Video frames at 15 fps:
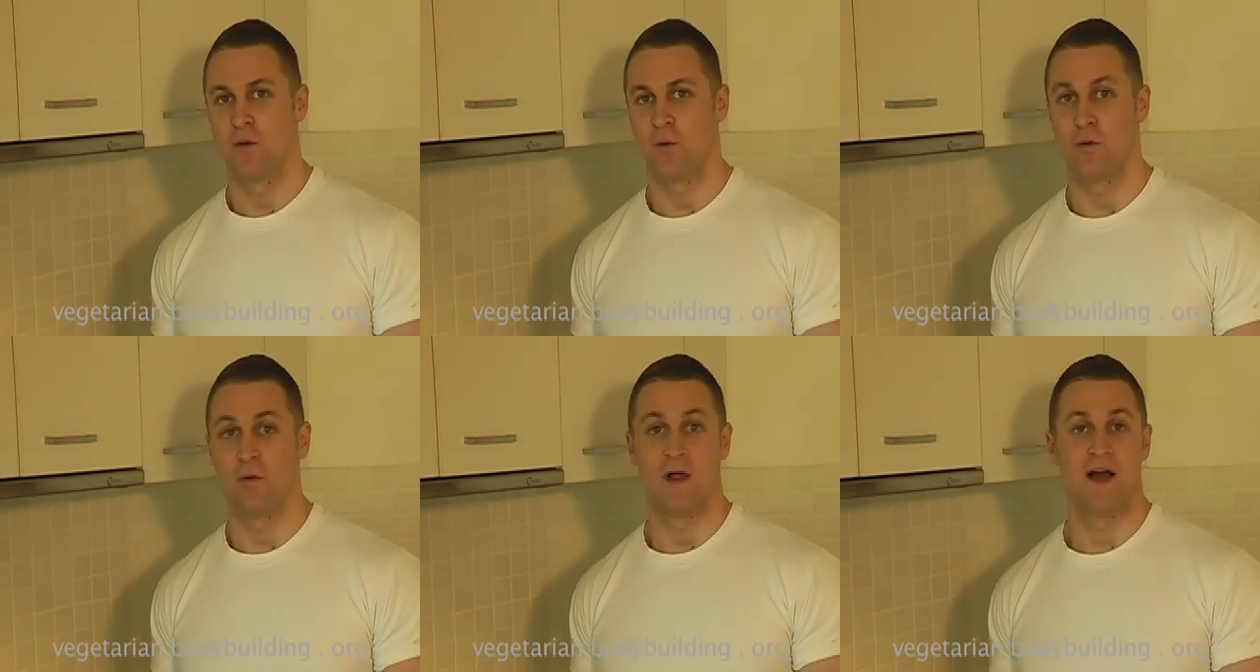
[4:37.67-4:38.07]

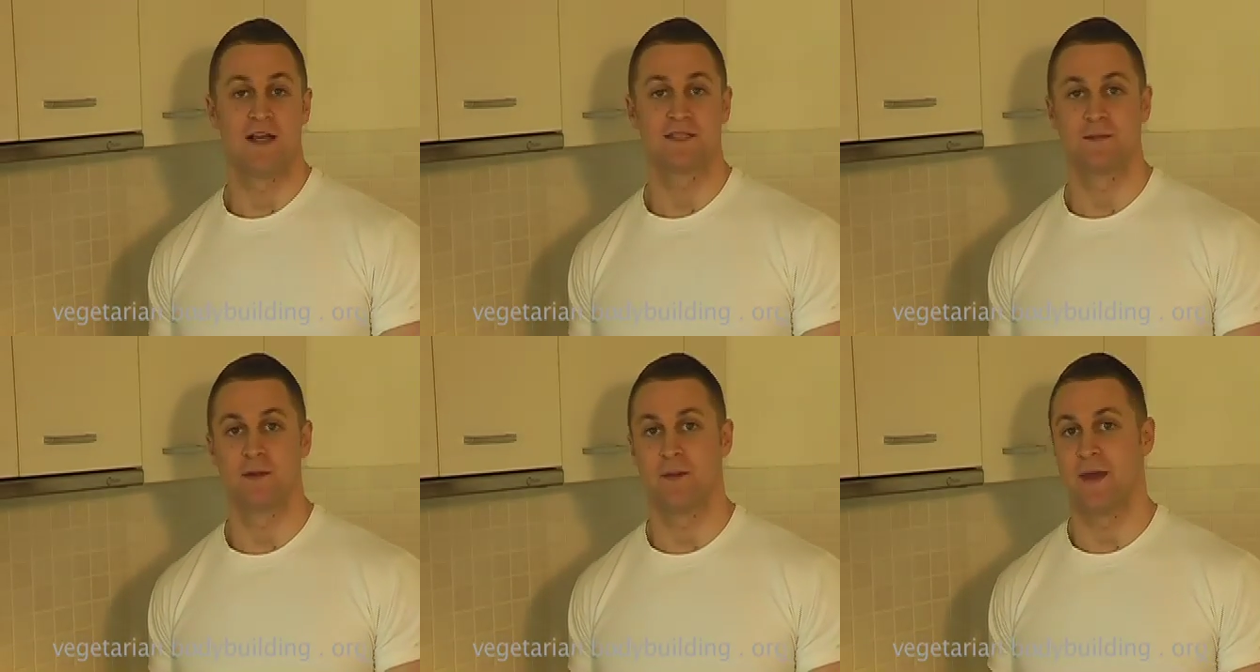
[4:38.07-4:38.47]
all
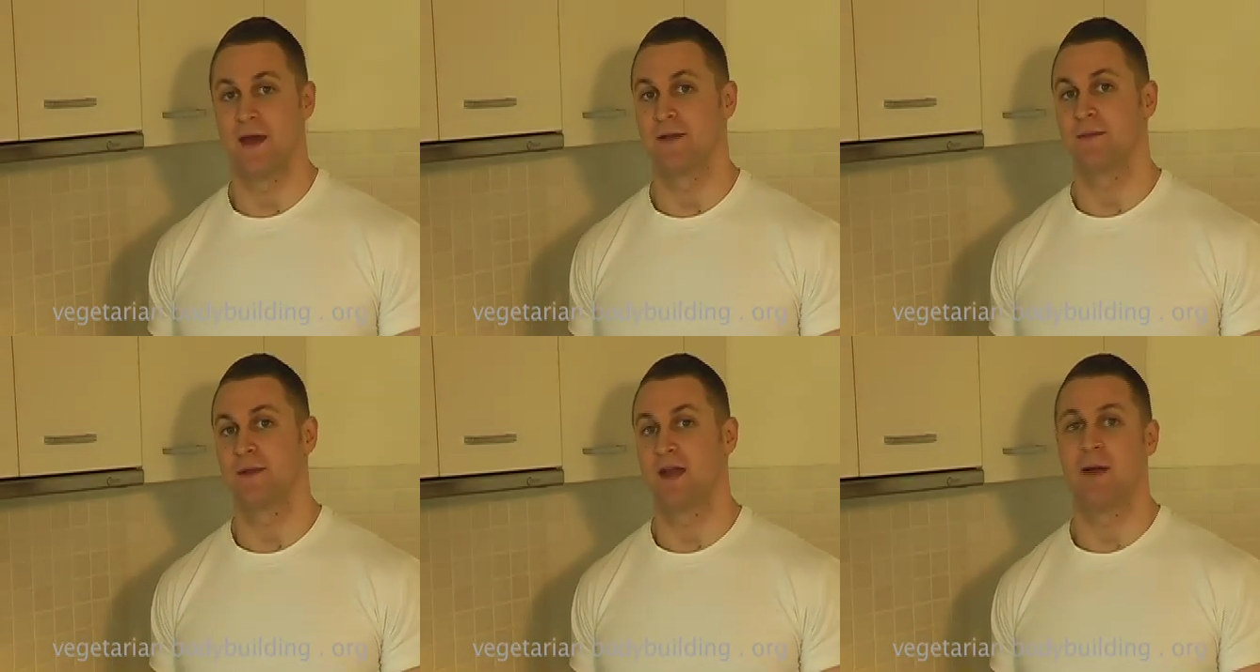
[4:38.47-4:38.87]
ask me
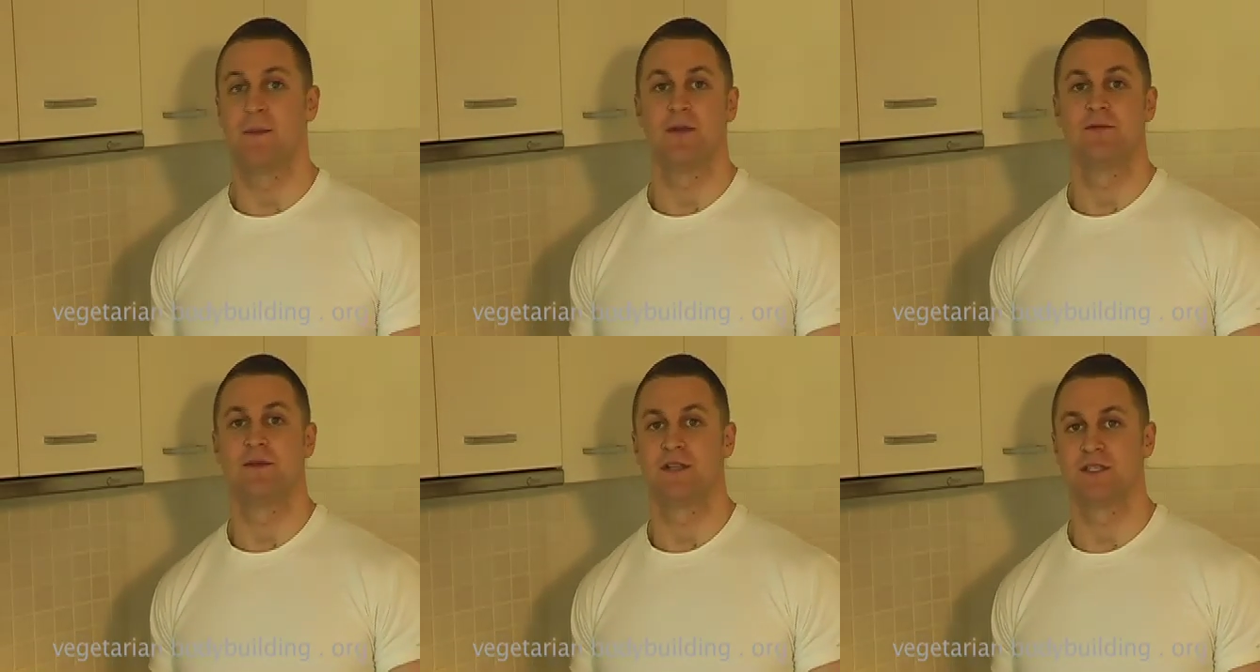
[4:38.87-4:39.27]
about
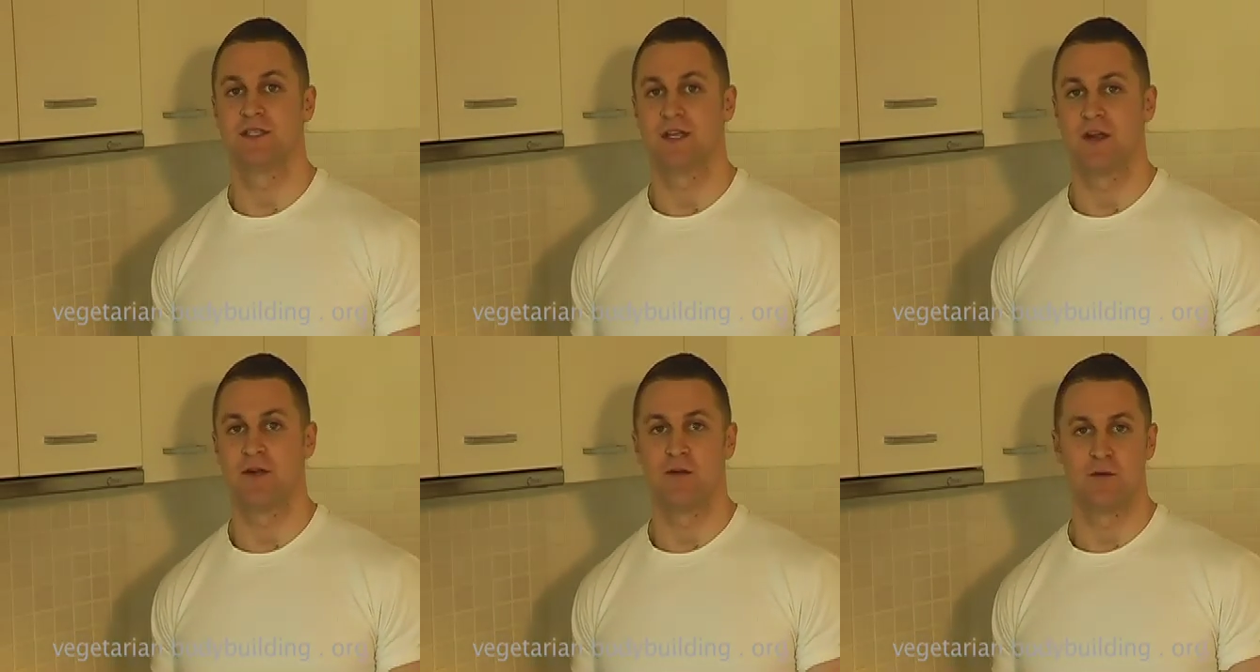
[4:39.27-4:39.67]
becoming
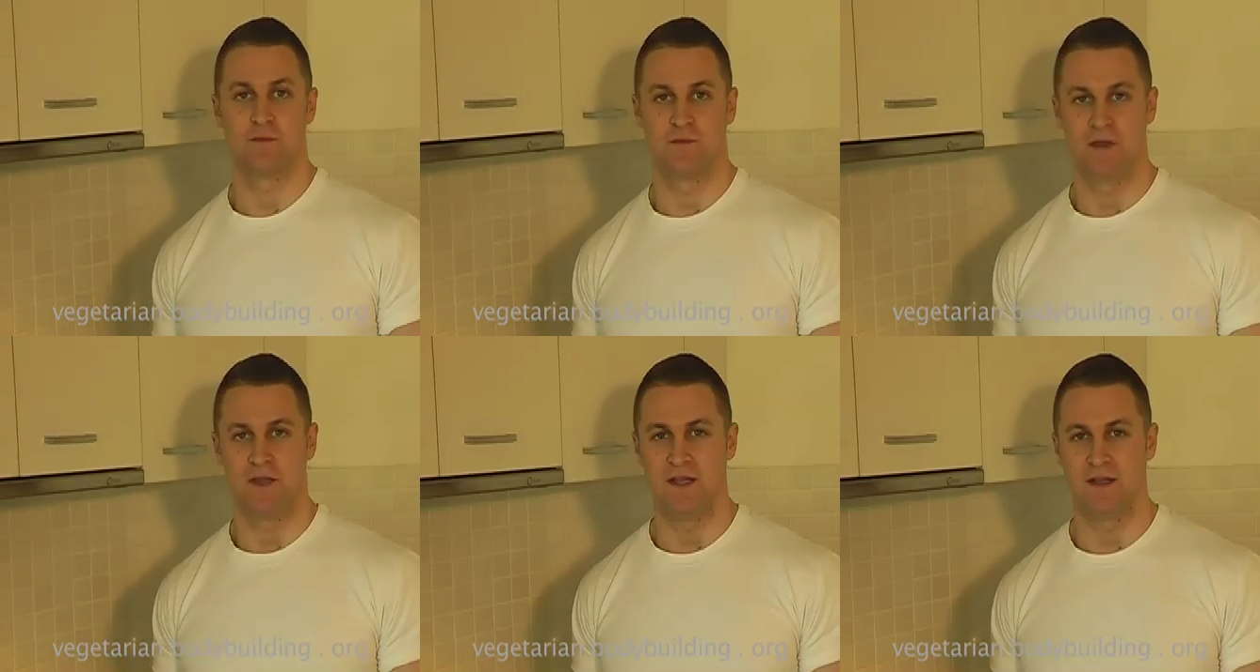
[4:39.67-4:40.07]
vegetarian or
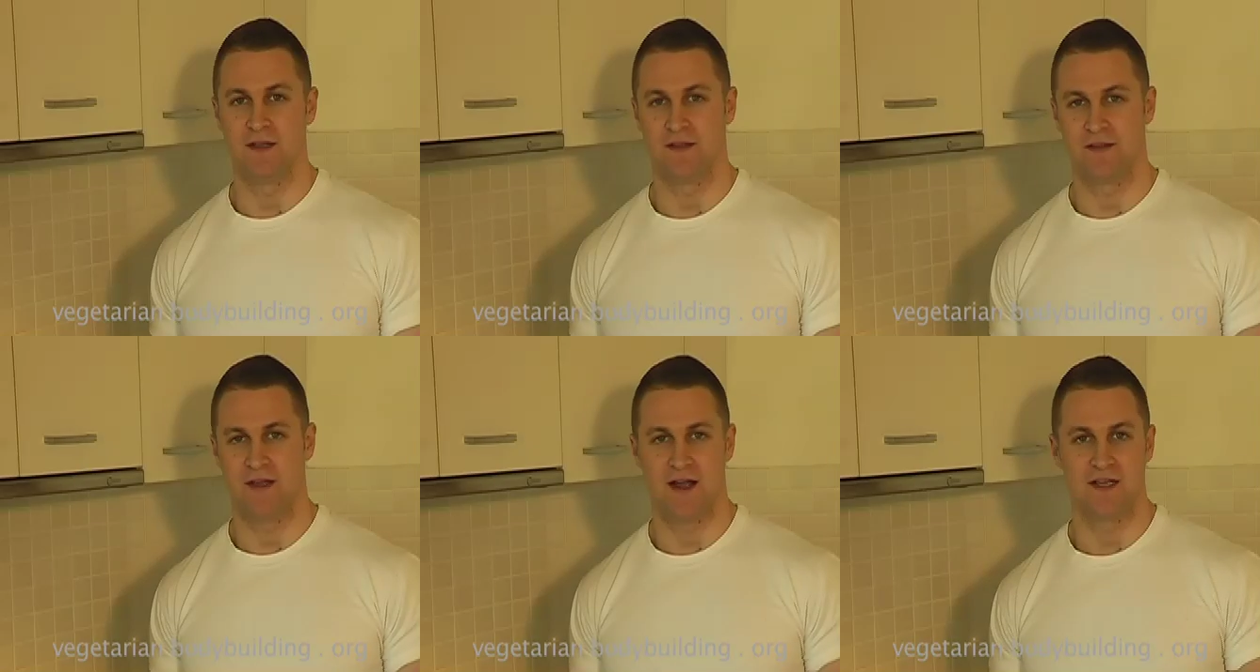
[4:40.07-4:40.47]
vegan,
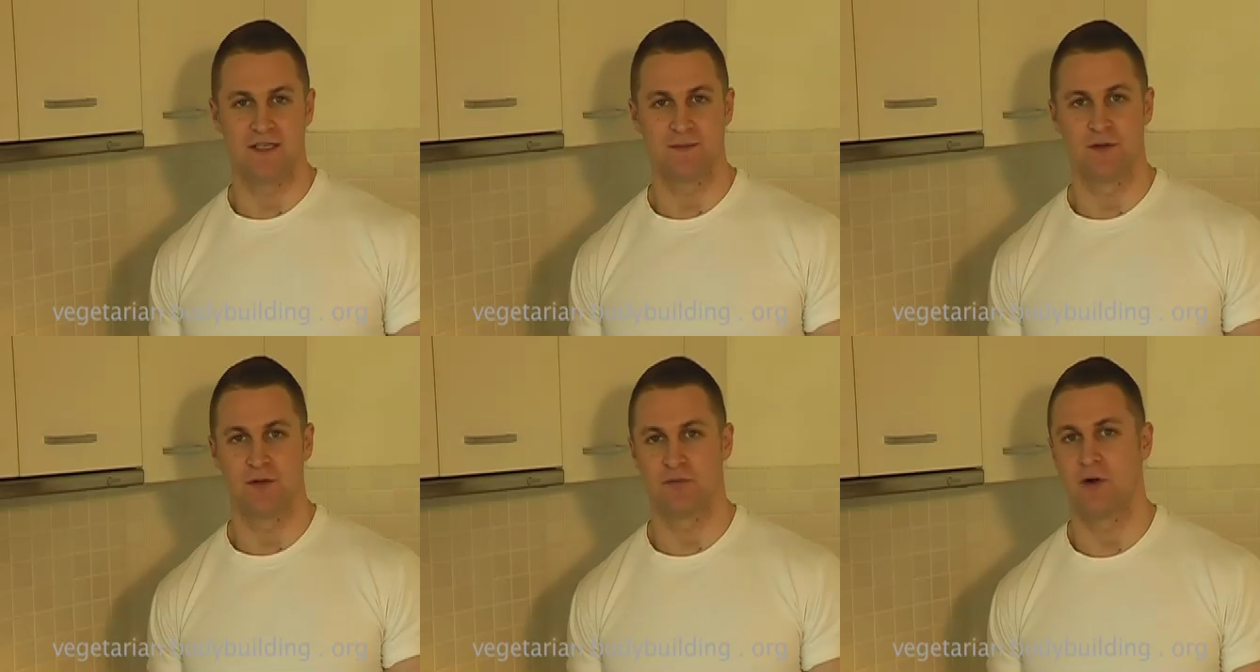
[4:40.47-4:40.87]
and they
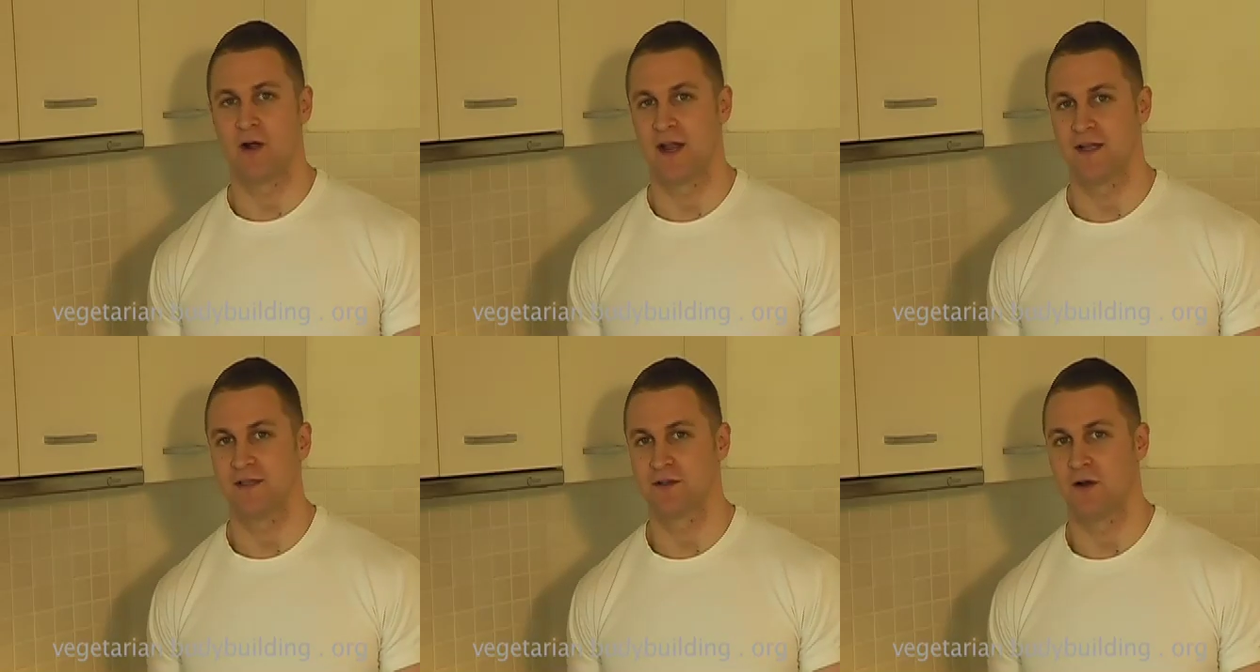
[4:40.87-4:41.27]
asked me to write
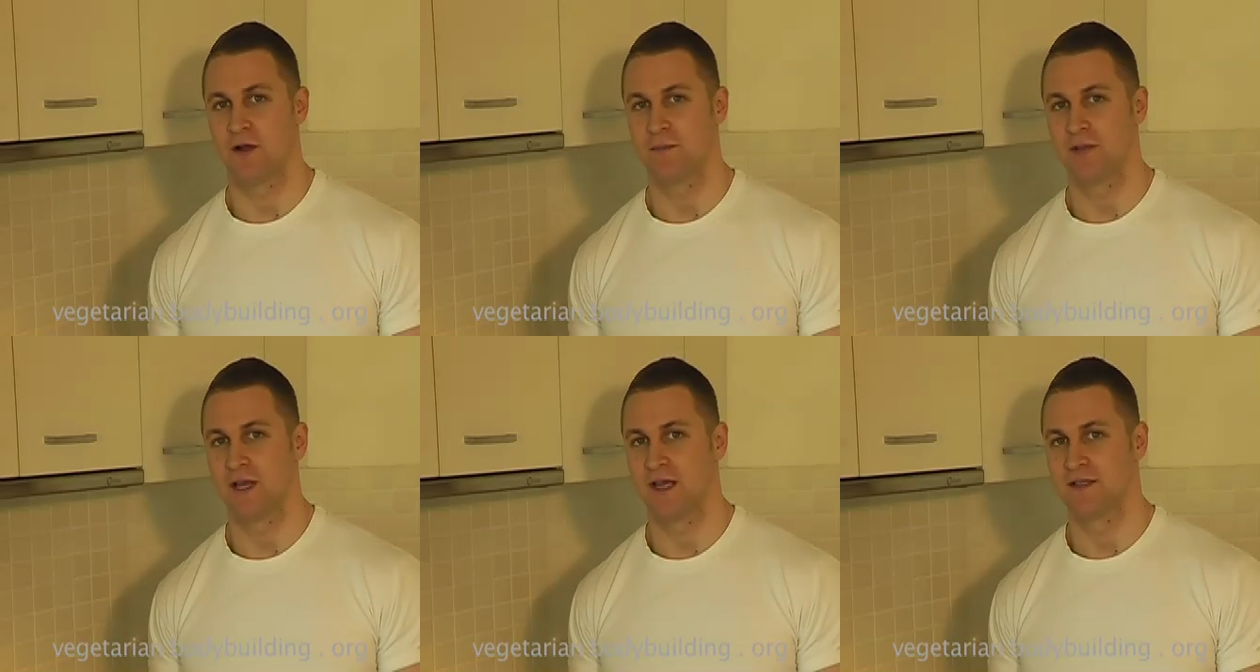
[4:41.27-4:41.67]
out
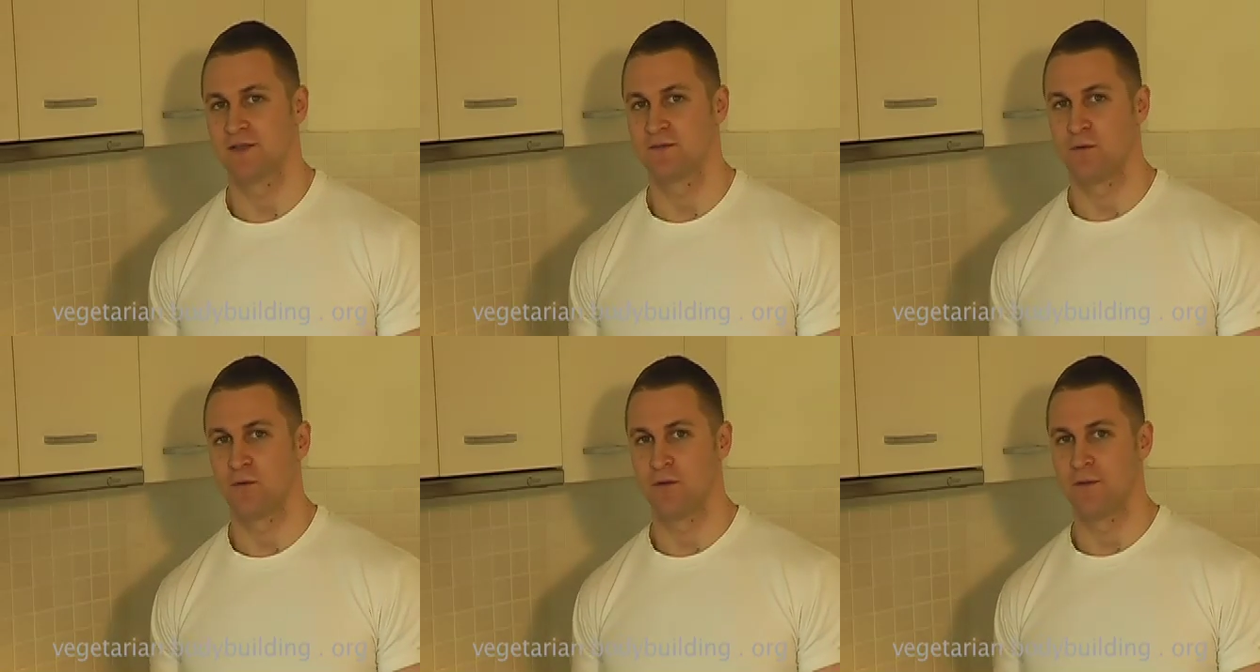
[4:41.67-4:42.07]
diet plans
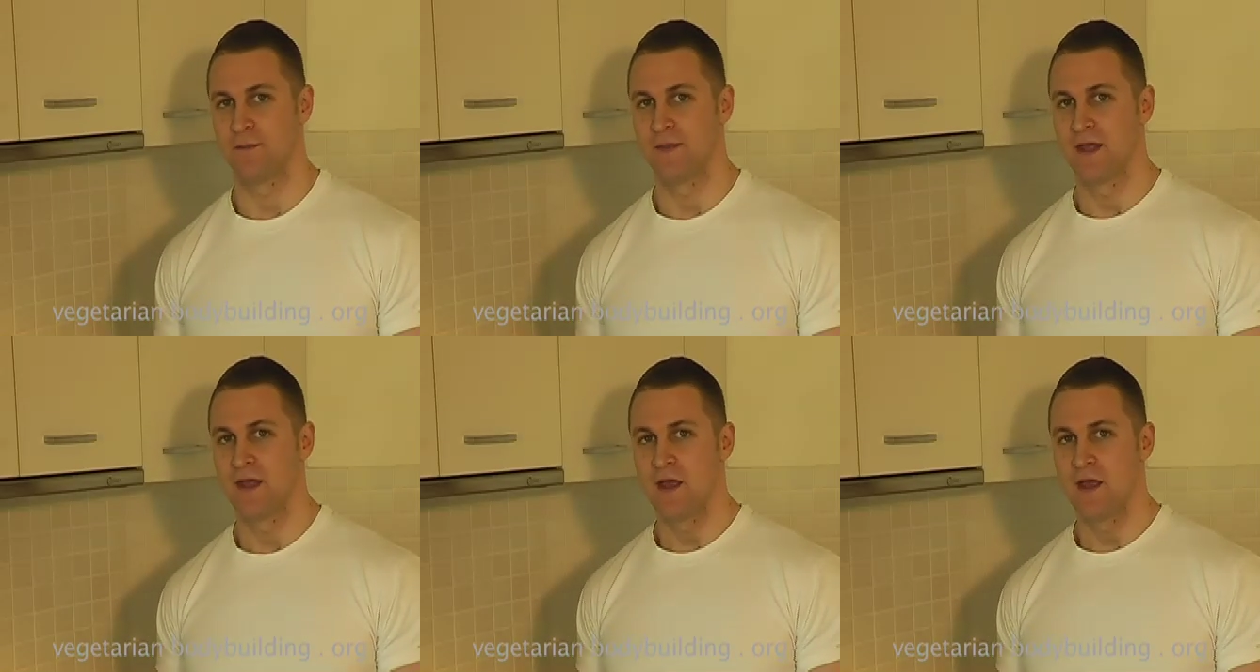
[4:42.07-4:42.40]
for them.